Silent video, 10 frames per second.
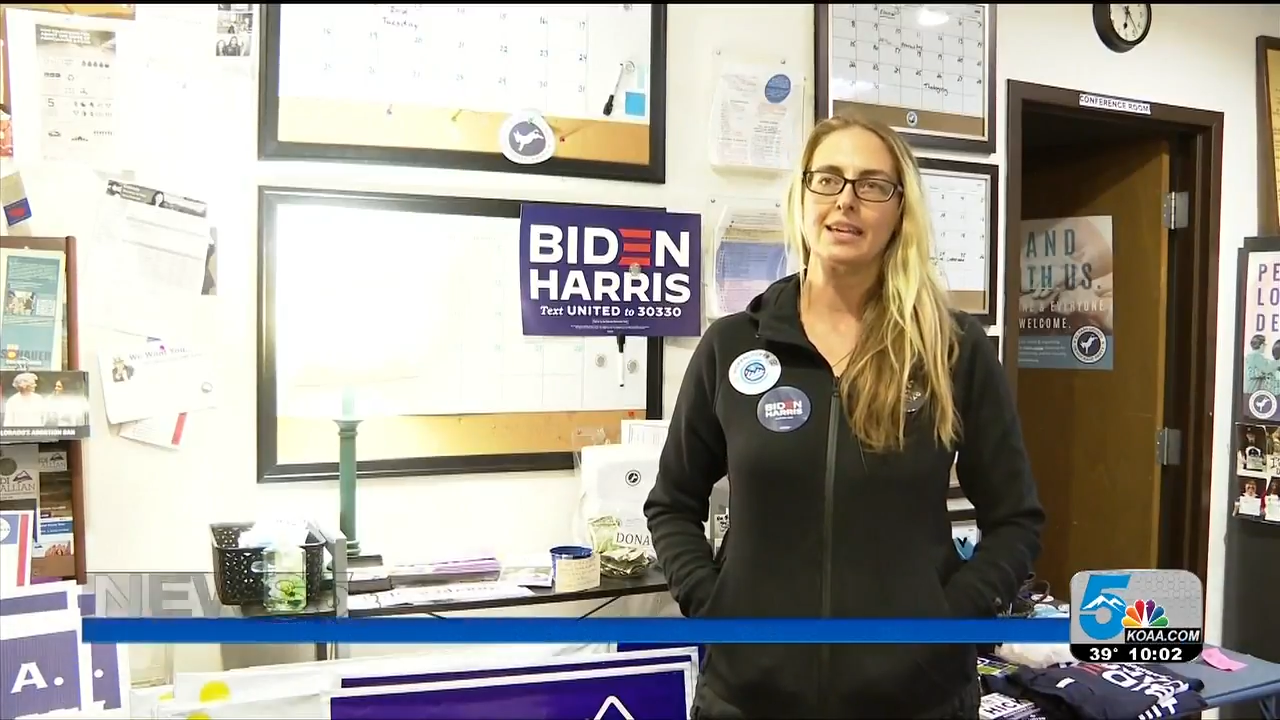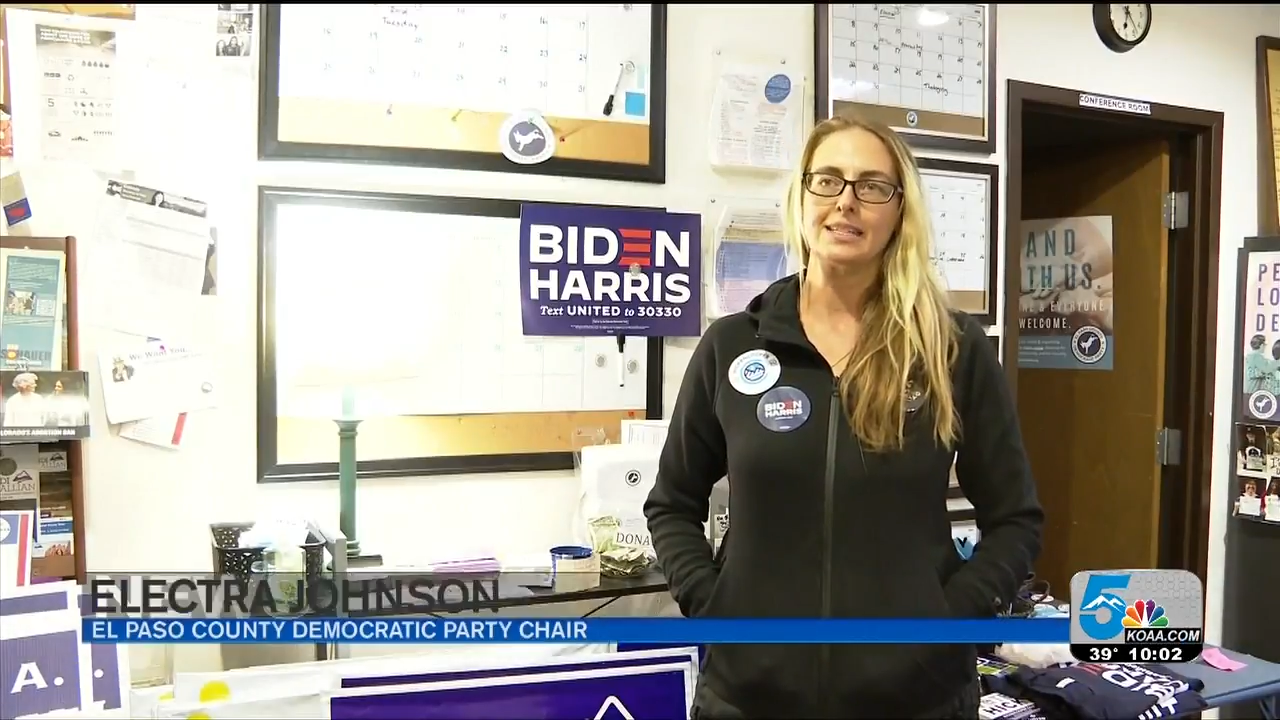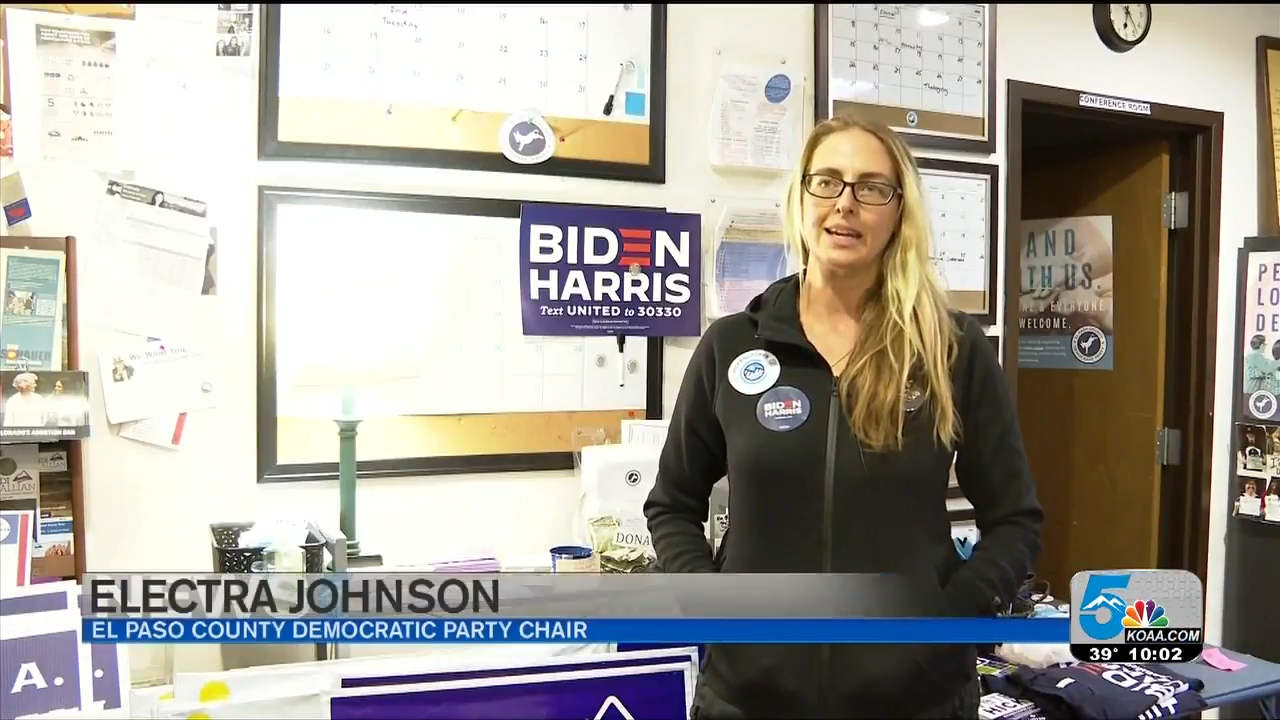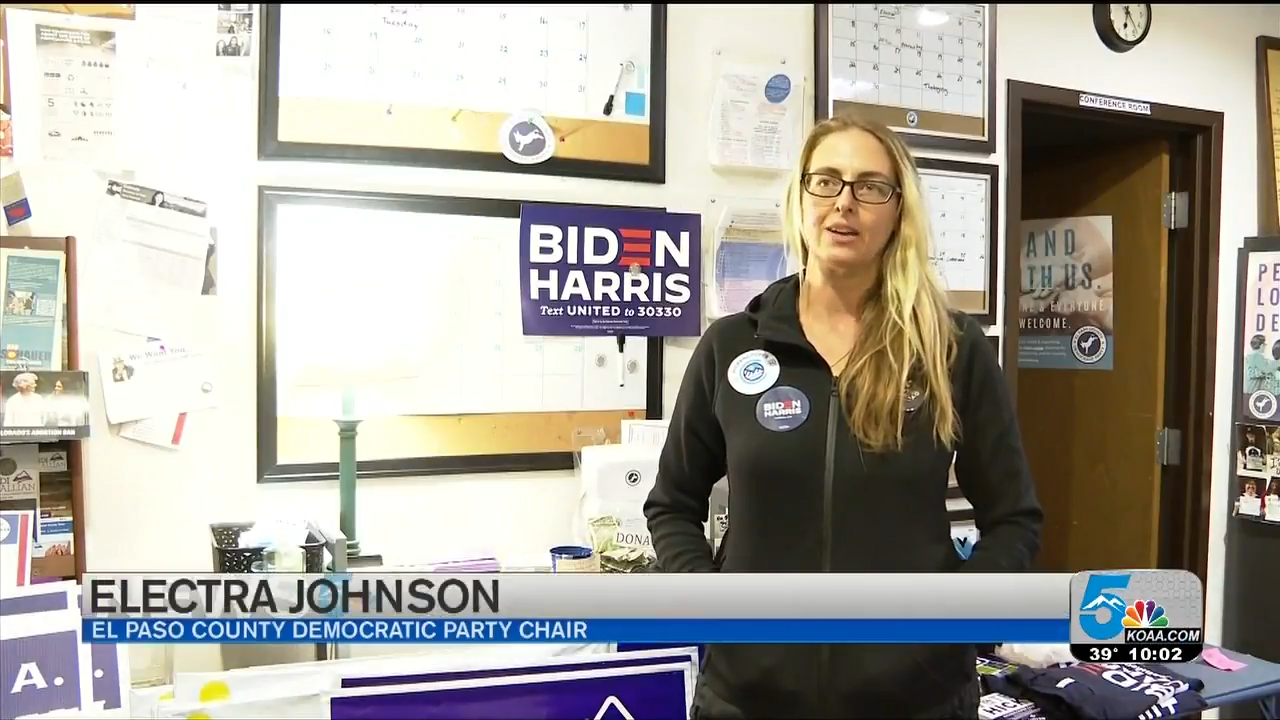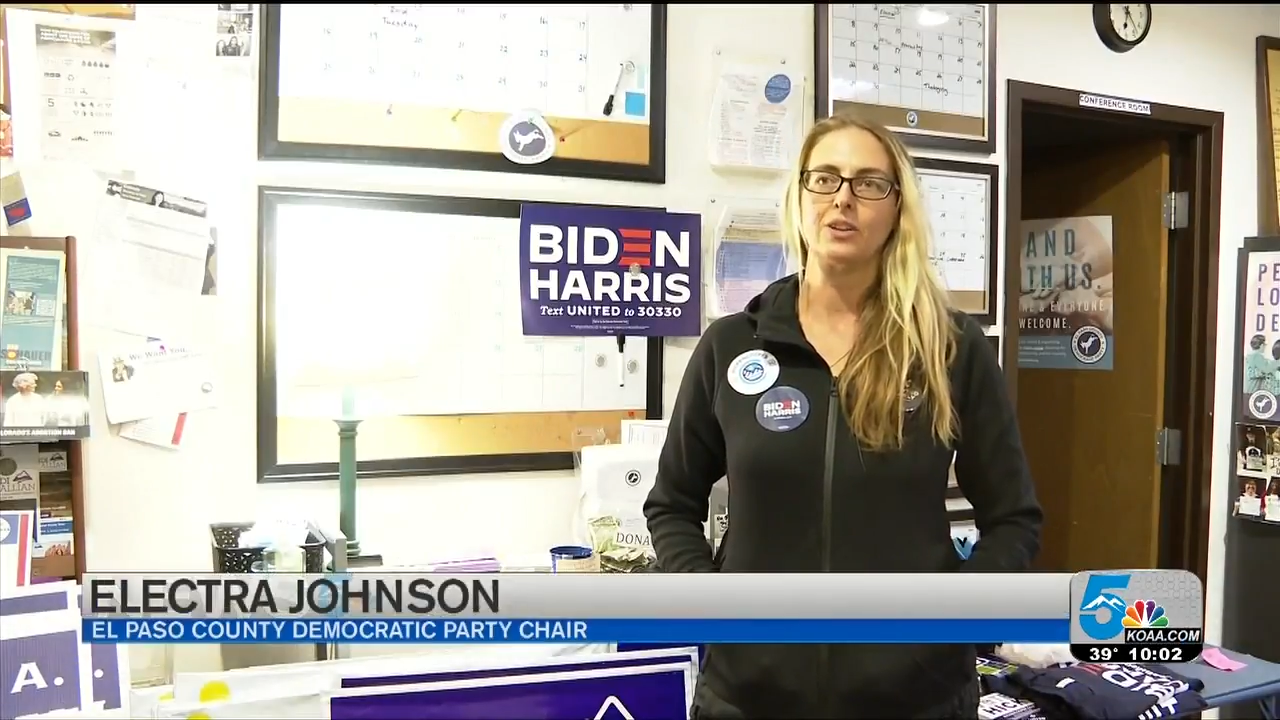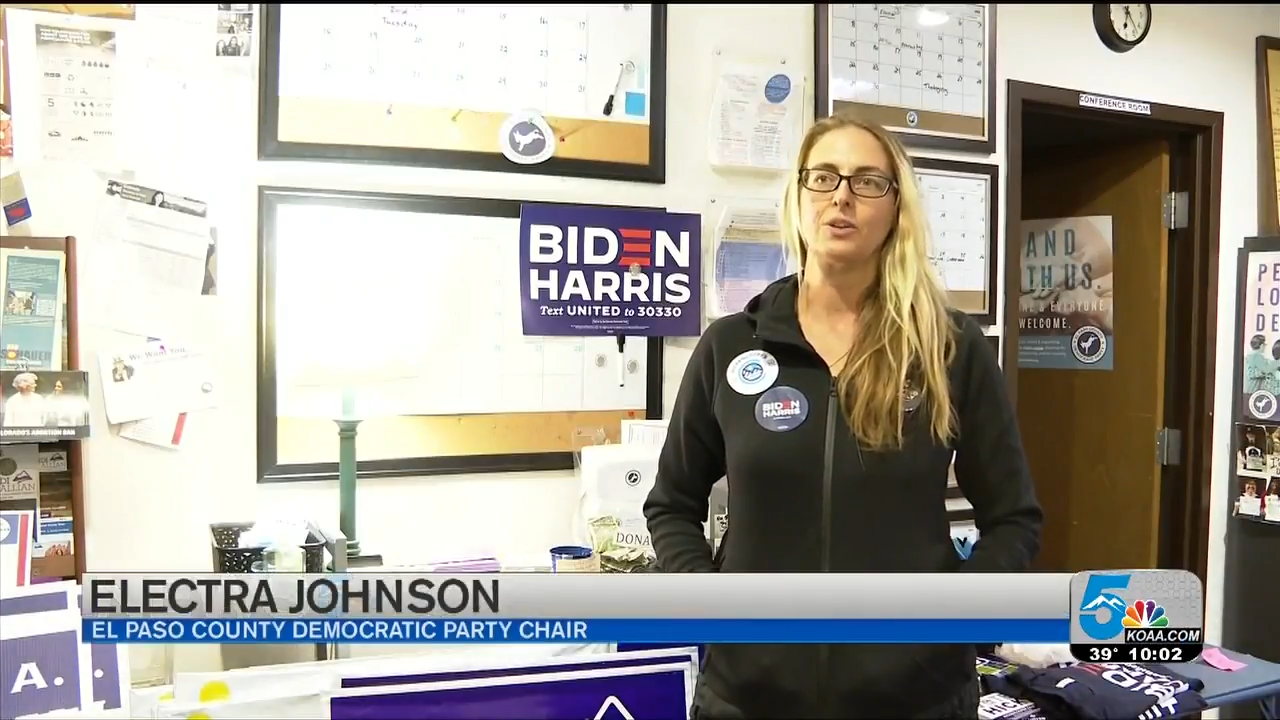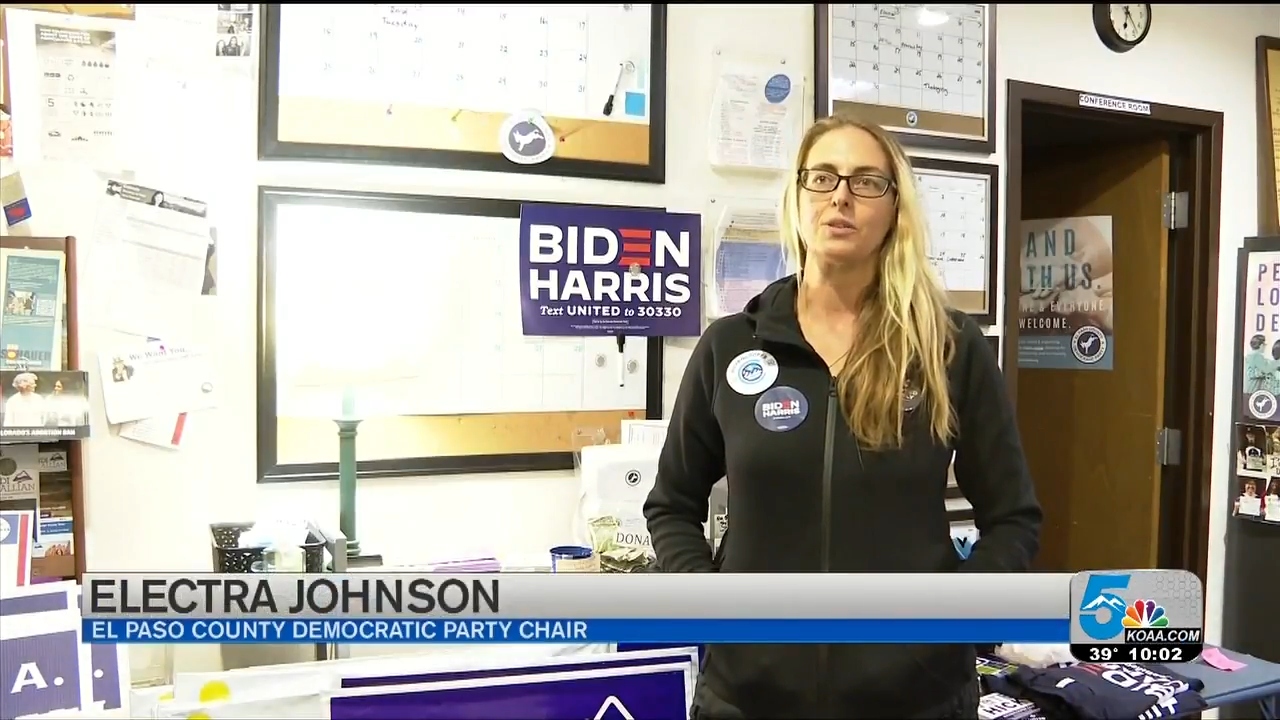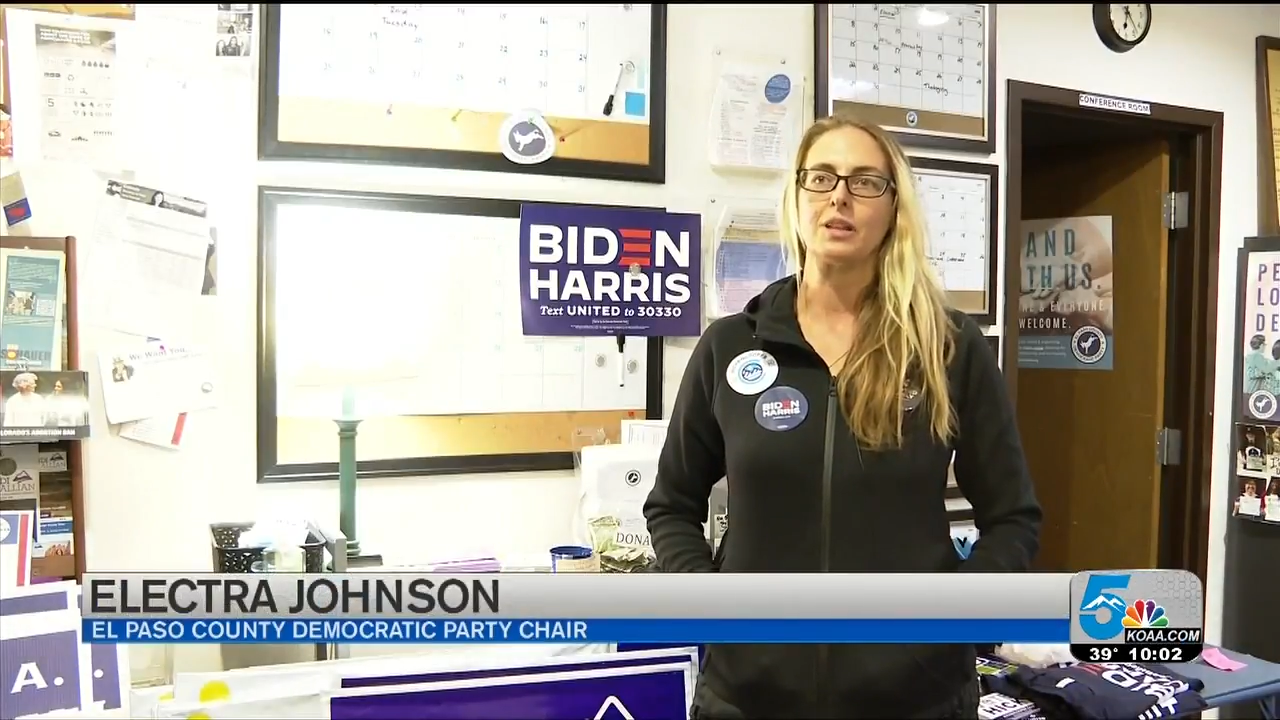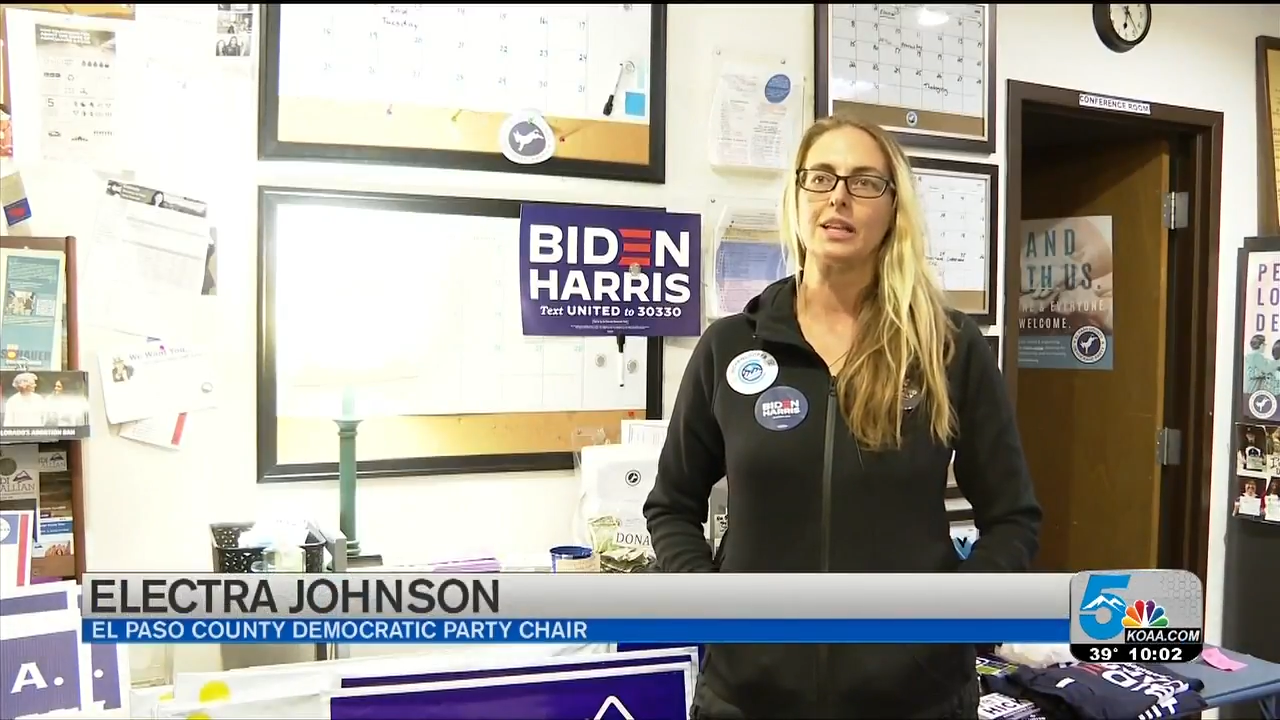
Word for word: they download